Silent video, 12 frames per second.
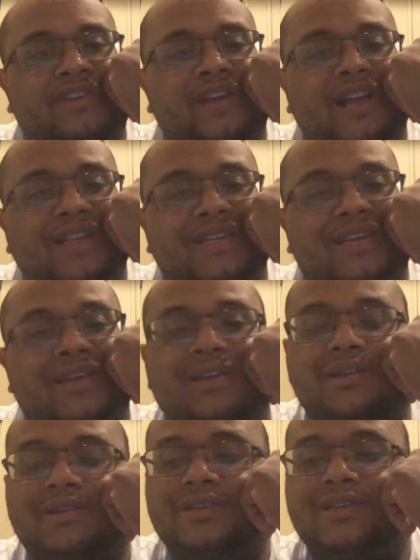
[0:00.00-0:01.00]
got 10
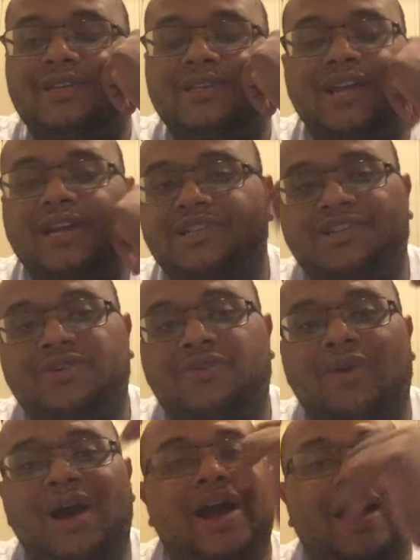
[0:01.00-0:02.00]
years. He's not sure
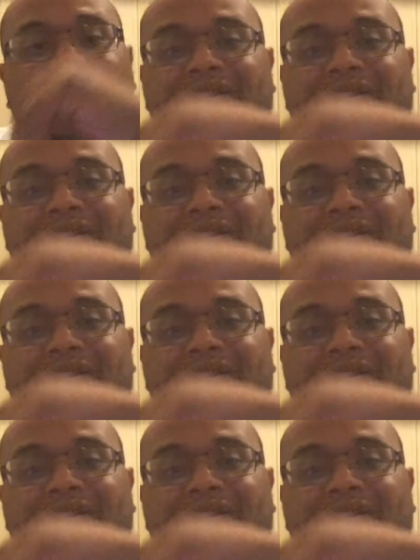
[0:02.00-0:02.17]
why.